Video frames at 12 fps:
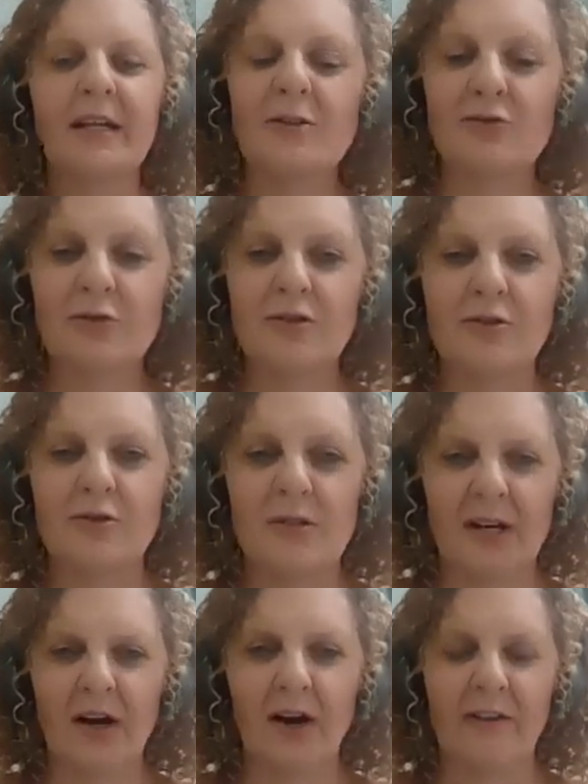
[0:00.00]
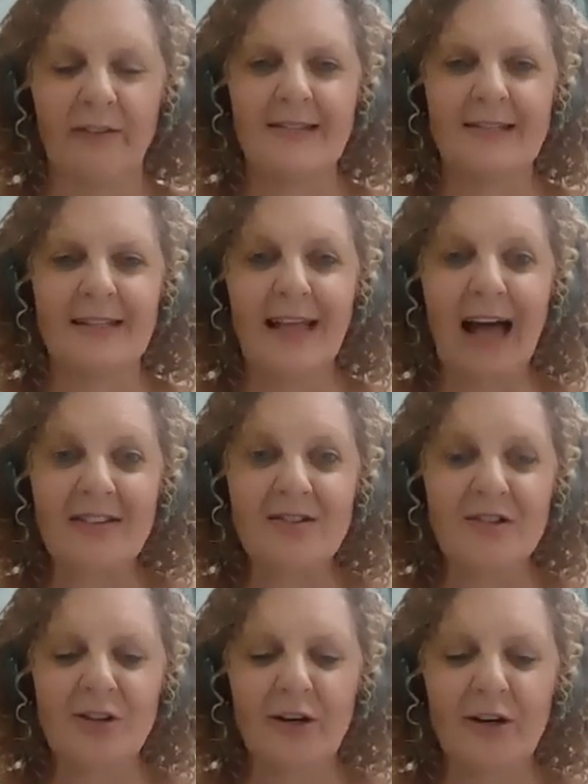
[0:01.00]
introduce in our events
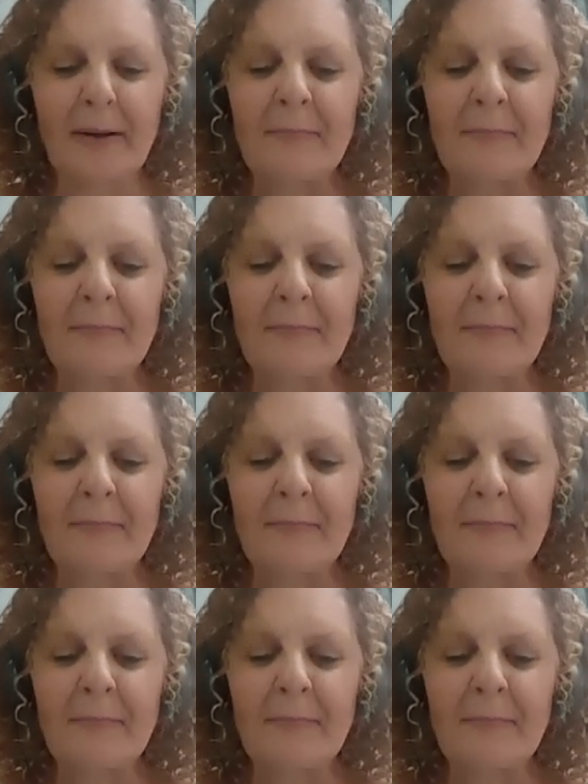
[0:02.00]
last year.